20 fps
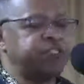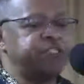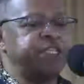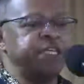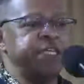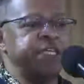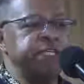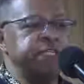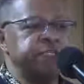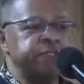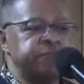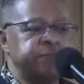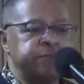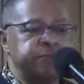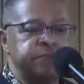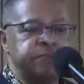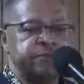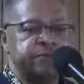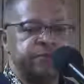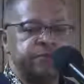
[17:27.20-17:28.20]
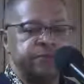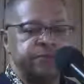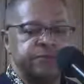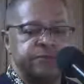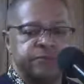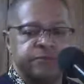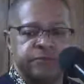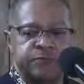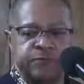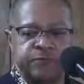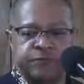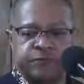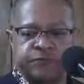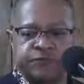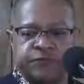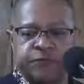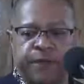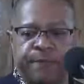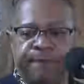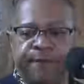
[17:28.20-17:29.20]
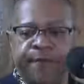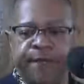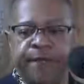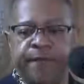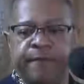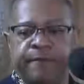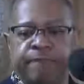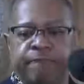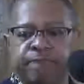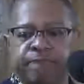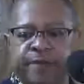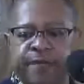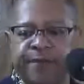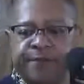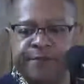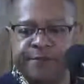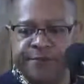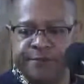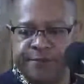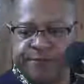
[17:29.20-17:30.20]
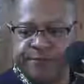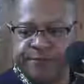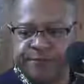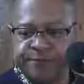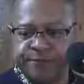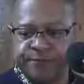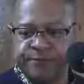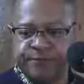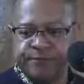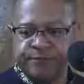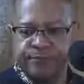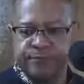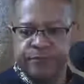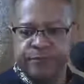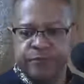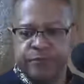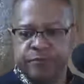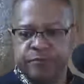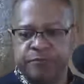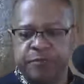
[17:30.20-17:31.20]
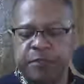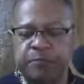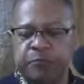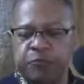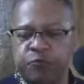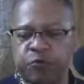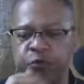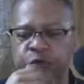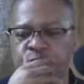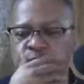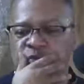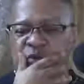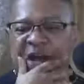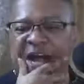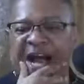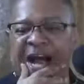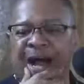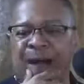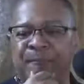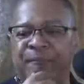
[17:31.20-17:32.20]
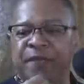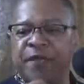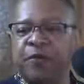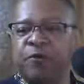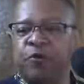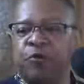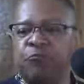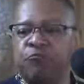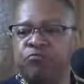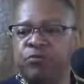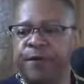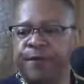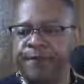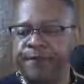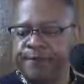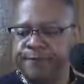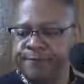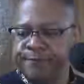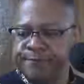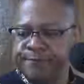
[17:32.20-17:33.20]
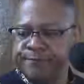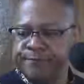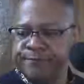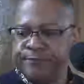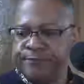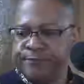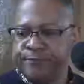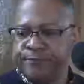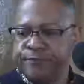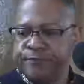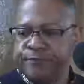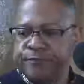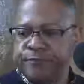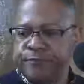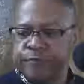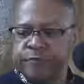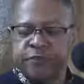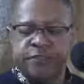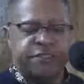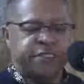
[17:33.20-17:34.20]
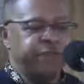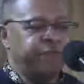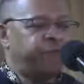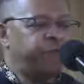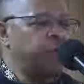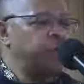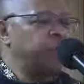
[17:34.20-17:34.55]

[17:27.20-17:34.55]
steal from their mothers. People will rob their own brother. said